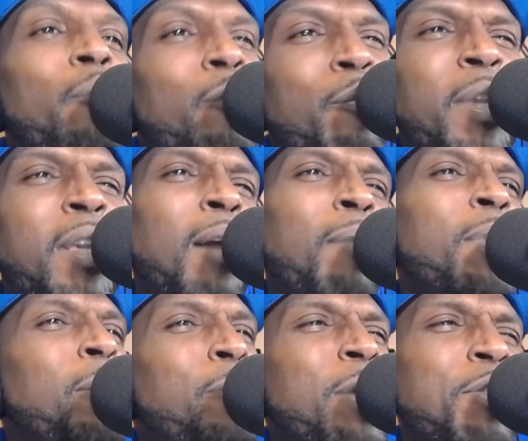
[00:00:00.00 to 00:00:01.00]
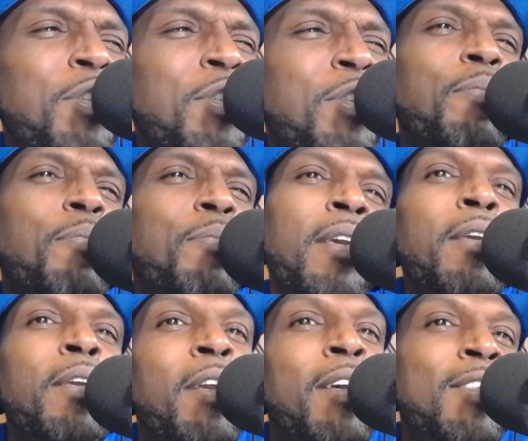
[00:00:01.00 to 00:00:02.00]
becoming a businessman?
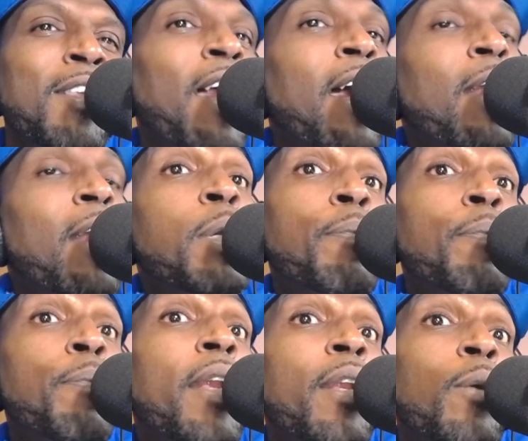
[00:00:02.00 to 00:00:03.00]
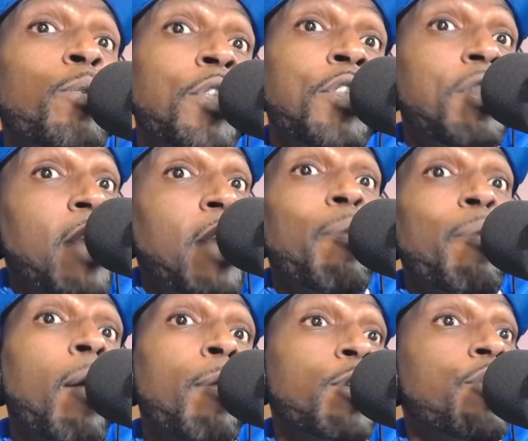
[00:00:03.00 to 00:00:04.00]
Because a lot of people I know just stay
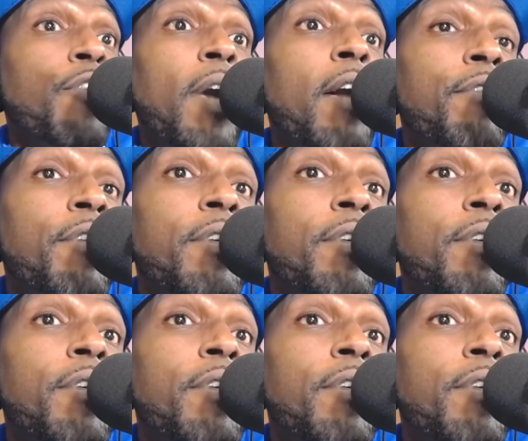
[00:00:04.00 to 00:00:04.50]
barbers forever.